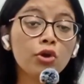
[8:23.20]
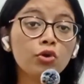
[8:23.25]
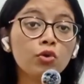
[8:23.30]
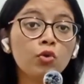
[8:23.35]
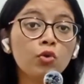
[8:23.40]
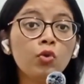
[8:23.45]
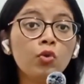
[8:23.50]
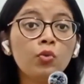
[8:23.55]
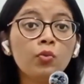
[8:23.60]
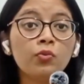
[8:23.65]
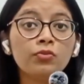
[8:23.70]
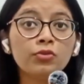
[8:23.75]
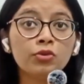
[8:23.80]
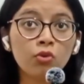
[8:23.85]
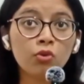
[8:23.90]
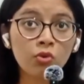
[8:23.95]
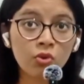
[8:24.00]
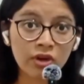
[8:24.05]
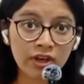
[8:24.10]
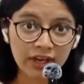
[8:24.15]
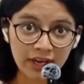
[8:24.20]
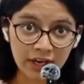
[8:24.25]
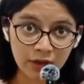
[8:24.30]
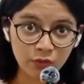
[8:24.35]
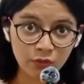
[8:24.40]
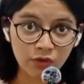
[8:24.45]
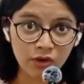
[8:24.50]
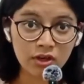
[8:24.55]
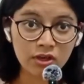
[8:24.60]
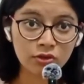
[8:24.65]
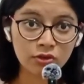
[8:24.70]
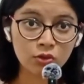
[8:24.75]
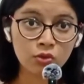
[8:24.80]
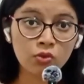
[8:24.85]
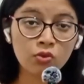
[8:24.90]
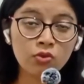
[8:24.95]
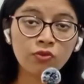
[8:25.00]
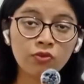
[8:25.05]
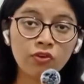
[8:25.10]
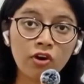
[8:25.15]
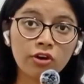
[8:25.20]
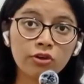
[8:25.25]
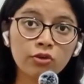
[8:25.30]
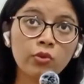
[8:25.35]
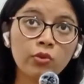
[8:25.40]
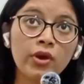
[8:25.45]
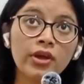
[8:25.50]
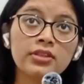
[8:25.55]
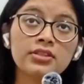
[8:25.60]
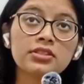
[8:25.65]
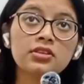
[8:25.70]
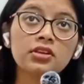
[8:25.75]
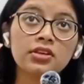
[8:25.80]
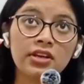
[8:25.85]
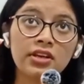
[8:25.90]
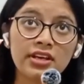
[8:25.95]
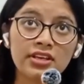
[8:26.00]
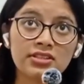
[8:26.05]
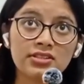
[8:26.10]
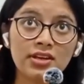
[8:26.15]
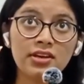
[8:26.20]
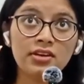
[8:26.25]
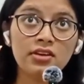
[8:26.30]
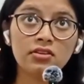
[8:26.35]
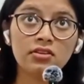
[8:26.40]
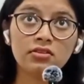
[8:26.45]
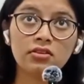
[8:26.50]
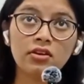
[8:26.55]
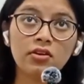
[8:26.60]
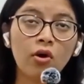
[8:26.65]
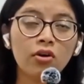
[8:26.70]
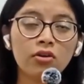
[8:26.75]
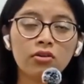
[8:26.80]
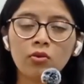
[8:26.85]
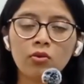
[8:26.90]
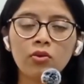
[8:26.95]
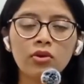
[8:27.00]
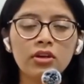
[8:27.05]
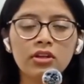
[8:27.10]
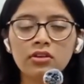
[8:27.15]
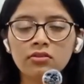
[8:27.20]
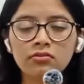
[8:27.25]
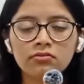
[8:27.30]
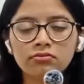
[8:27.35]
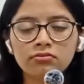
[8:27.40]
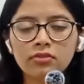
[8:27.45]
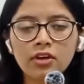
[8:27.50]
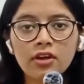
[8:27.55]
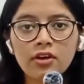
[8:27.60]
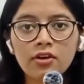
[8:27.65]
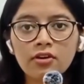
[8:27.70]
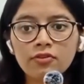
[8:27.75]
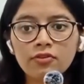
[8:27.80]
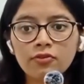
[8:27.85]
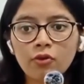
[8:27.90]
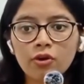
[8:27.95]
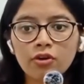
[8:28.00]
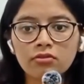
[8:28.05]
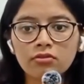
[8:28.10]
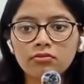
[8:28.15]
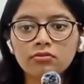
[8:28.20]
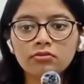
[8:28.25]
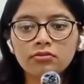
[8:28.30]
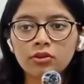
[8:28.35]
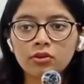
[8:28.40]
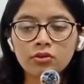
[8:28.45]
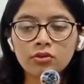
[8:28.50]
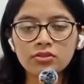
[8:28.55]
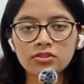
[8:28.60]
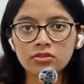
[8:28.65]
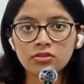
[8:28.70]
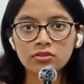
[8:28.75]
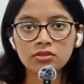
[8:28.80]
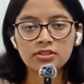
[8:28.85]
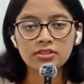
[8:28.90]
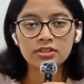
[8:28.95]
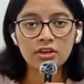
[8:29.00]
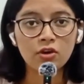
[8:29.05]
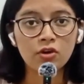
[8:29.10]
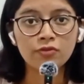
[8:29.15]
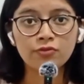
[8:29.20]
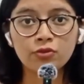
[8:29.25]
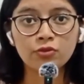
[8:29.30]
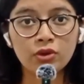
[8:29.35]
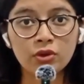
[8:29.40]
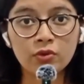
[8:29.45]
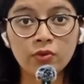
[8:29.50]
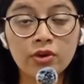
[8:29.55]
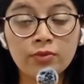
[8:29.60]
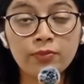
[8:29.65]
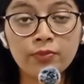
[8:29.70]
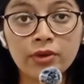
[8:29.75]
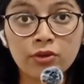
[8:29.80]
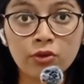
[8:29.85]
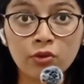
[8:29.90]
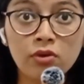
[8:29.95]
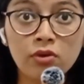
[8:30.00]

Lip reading: to do great work, do work to a certain extent, not only for the sake of doing work, but